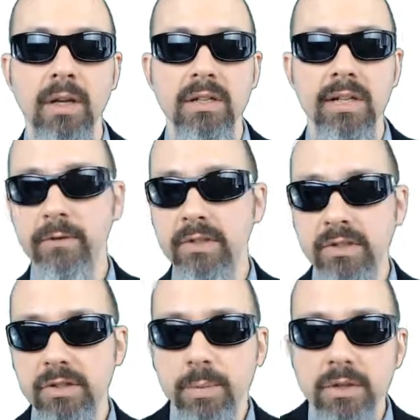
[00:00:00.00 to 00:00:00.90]
different
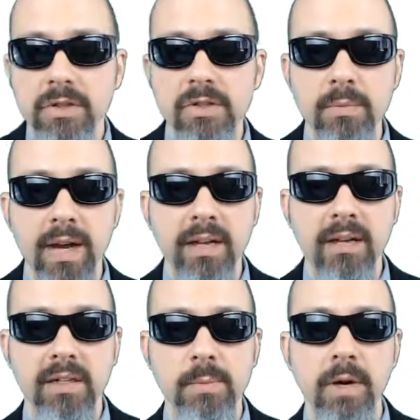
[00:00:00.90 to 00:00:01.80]
distributions you might
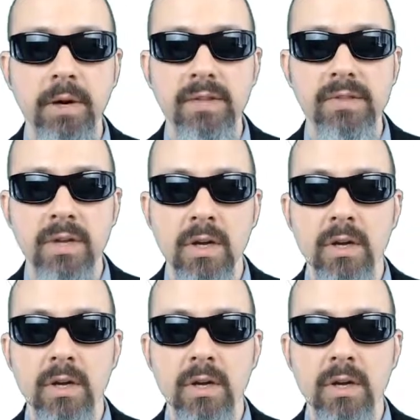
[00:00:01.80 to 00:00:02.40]
experience,